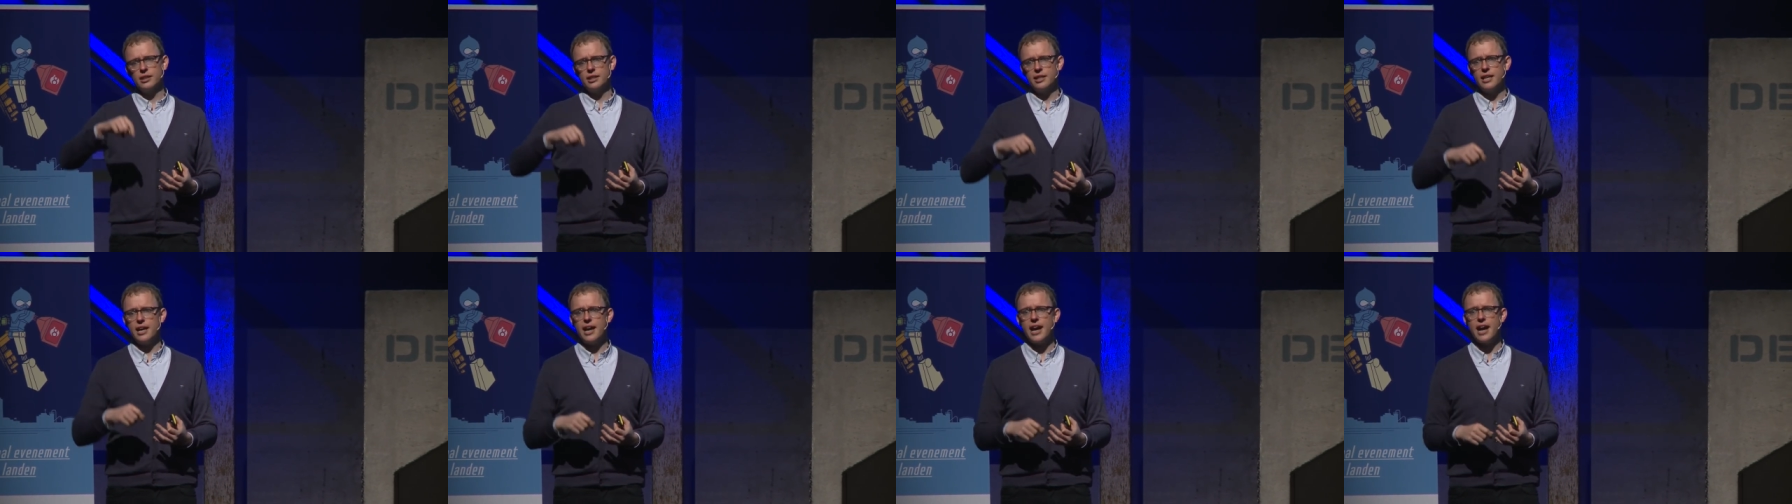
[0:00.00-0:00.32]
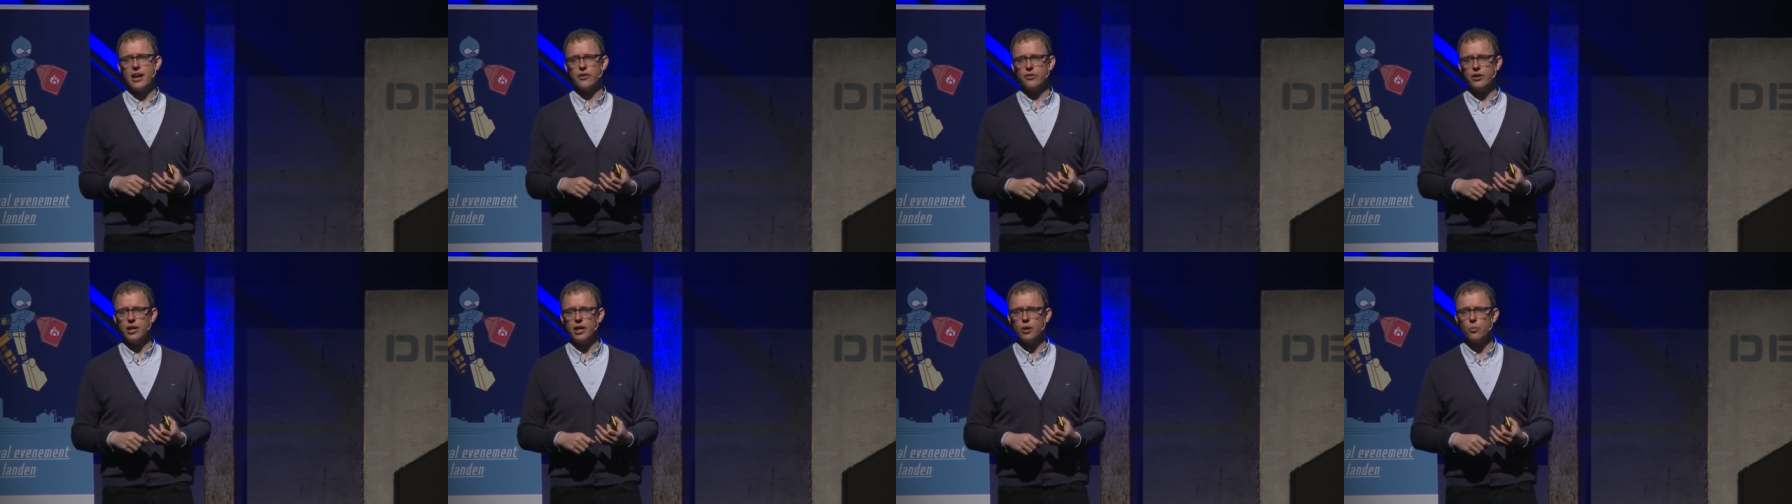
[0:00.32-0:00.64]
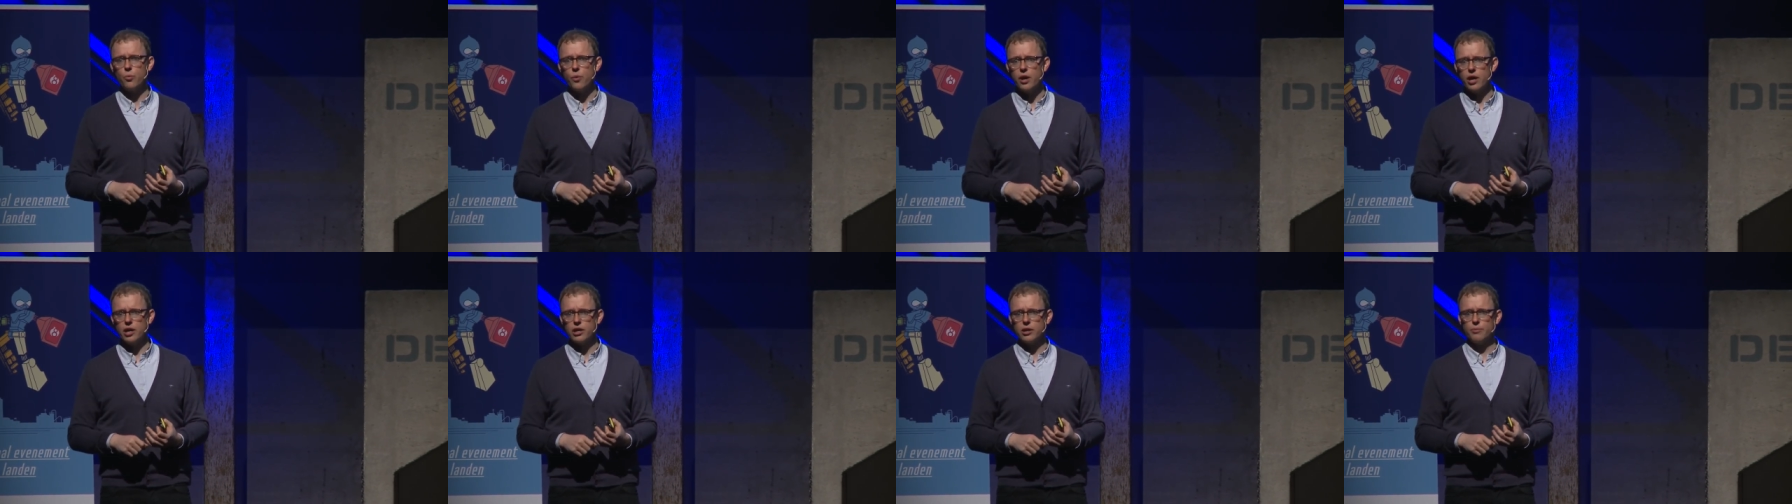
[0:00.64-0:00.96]
the area
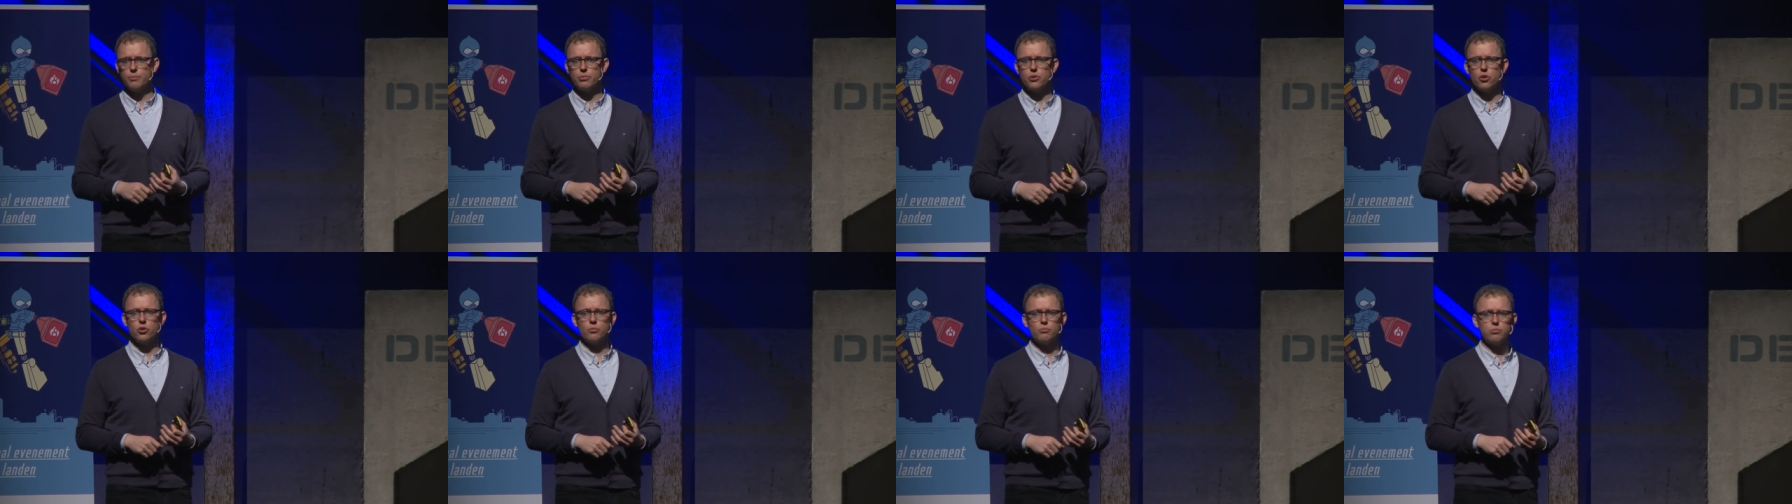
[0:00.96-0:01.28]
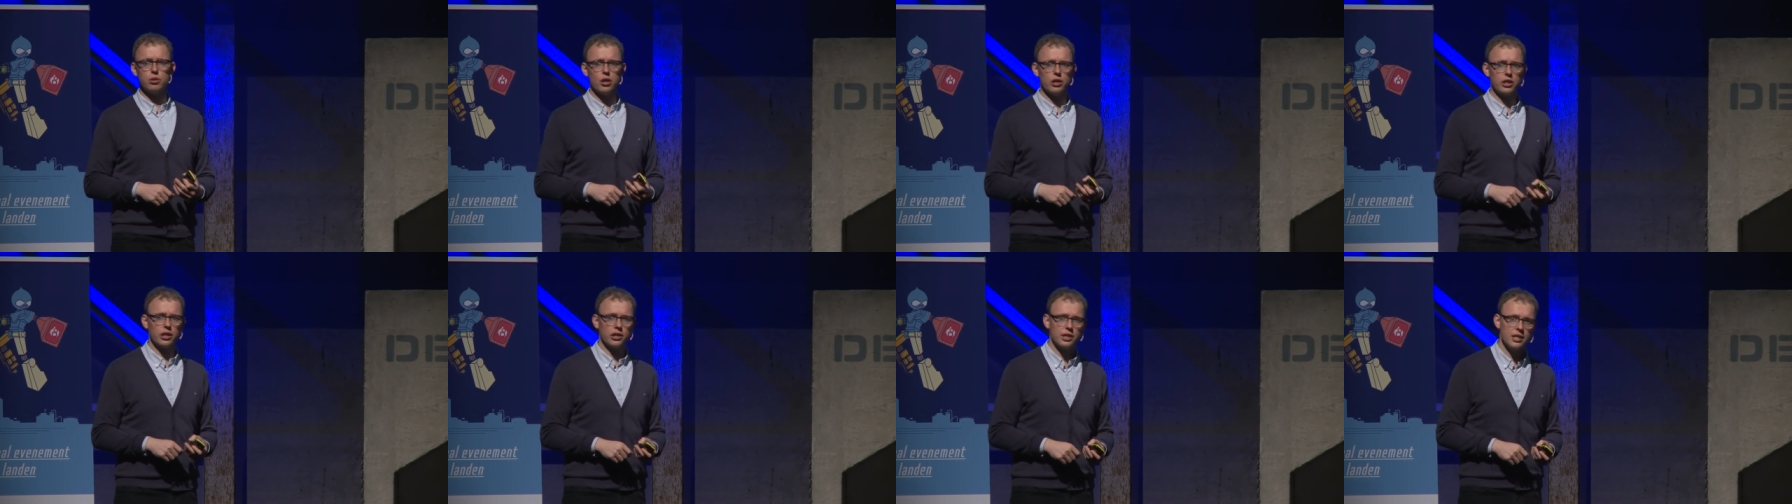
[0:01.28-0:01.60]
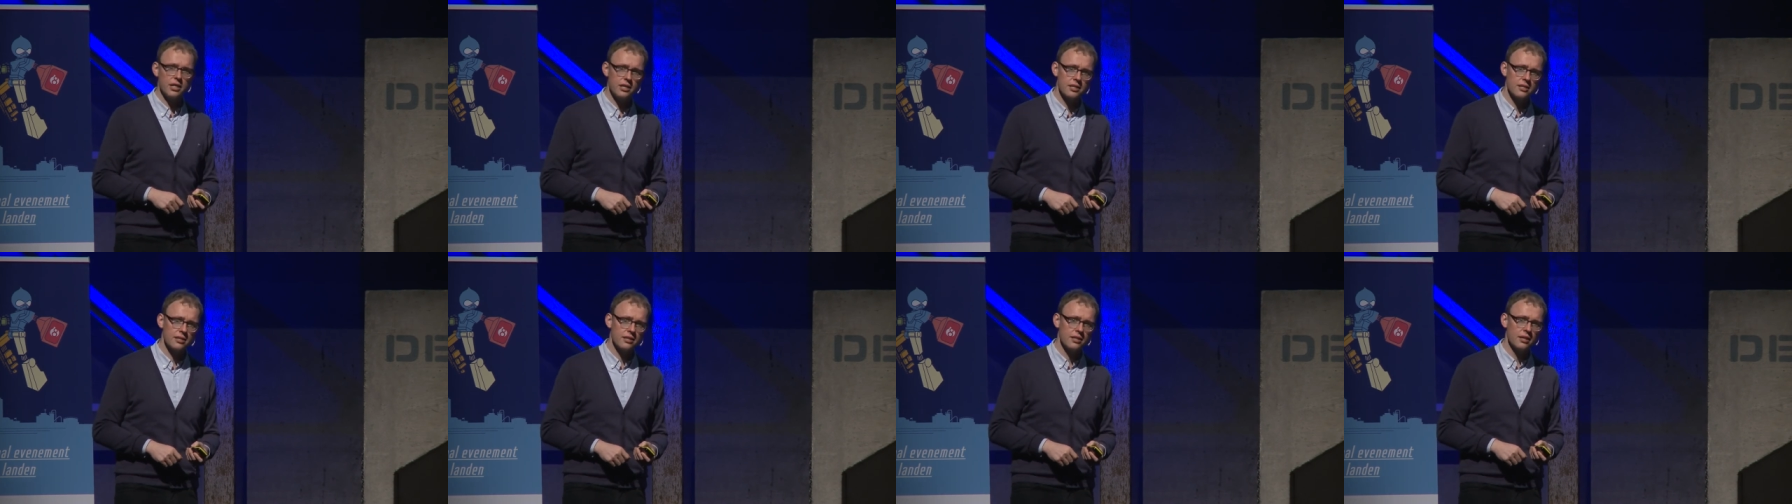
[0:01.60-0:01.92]
where the broken product
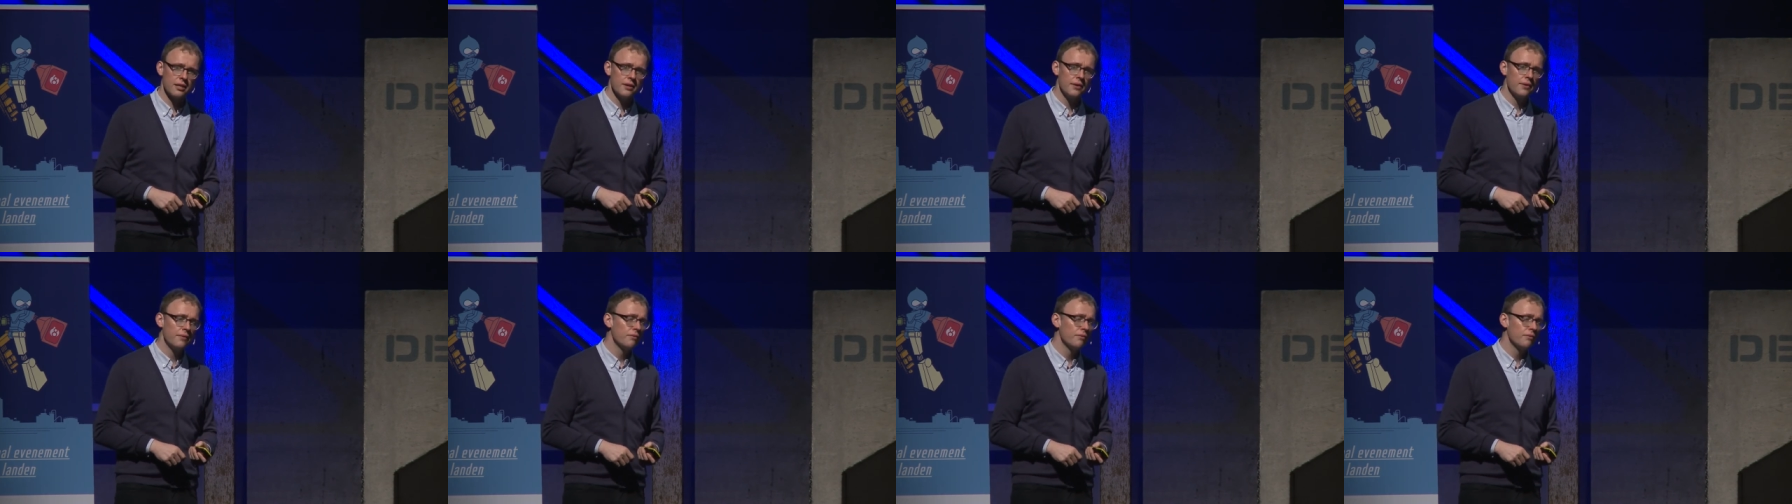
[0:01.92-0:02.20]
is.